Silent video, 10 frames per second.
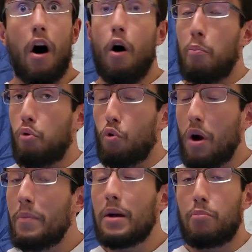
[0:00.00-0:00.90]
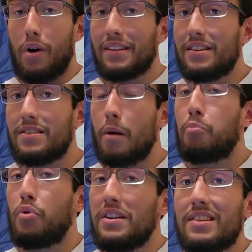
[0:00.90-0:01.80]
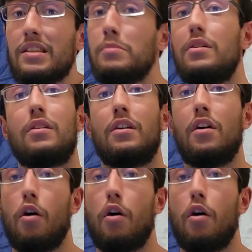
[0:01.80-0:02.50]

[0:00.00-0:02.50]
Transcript: our programming practices are pretty similar.